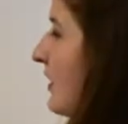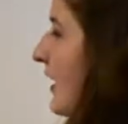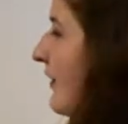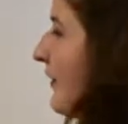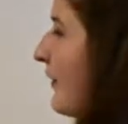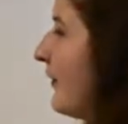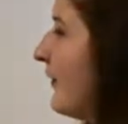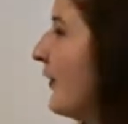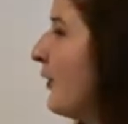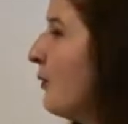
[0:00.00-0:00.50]
have
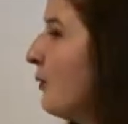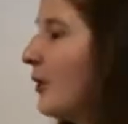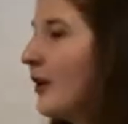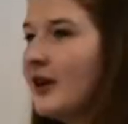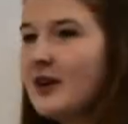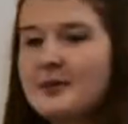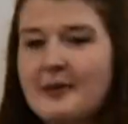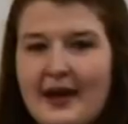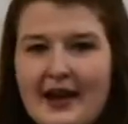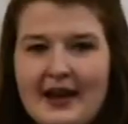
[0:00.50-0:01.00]
a full
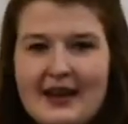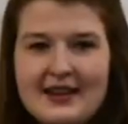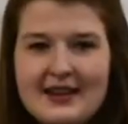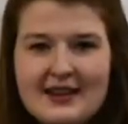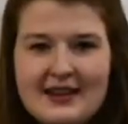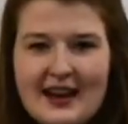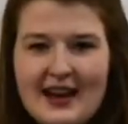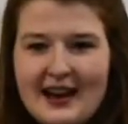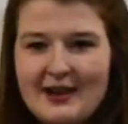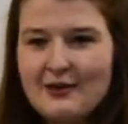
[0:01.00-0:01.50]
word bank,
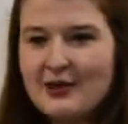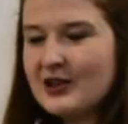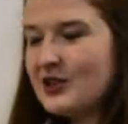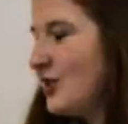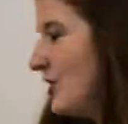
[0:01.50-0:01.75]
I want